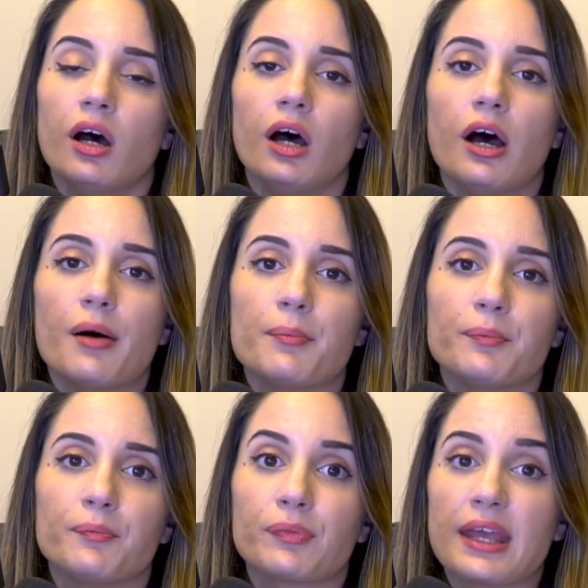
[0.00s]

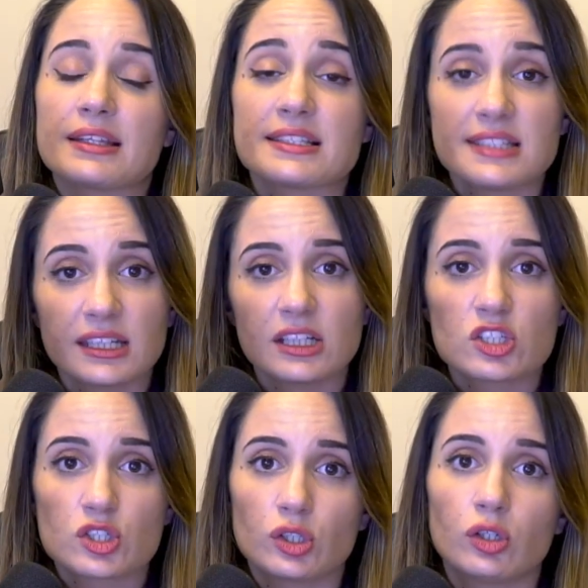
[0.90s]
and the
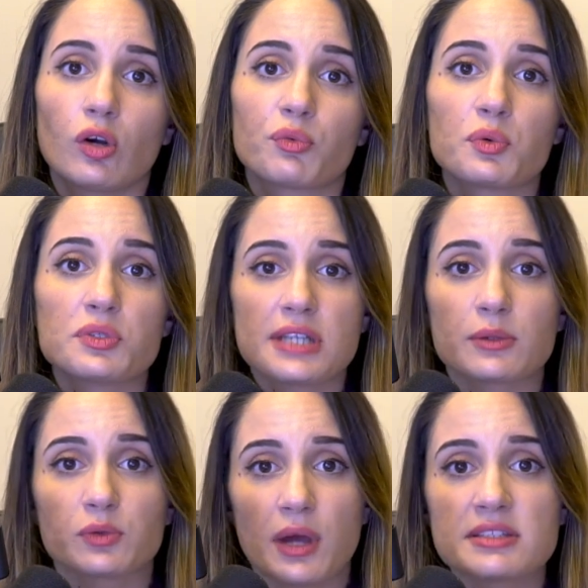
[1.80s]
signature of who's
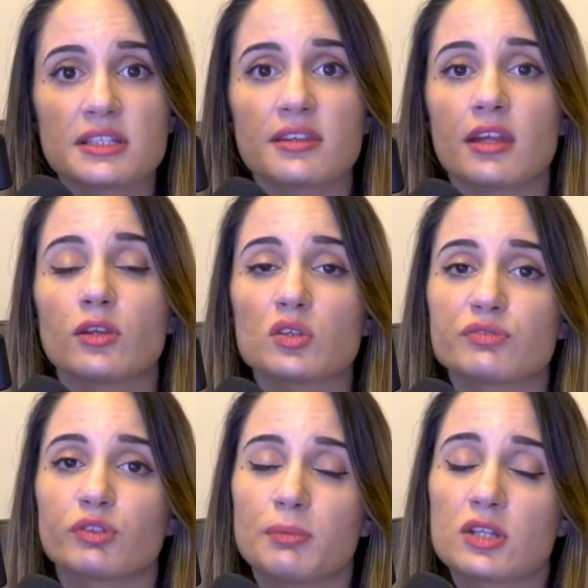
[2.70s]
authorizing that those
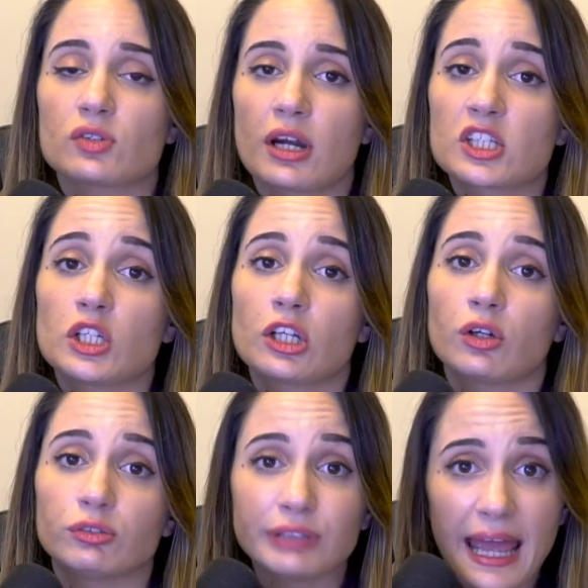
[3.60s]
information are actually
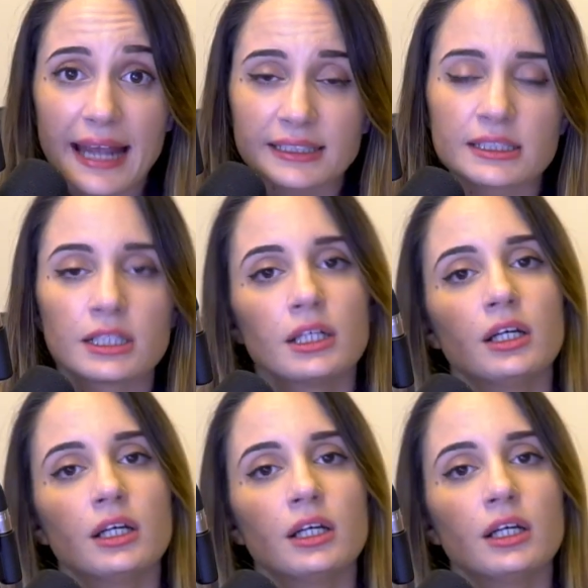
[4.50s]
correct.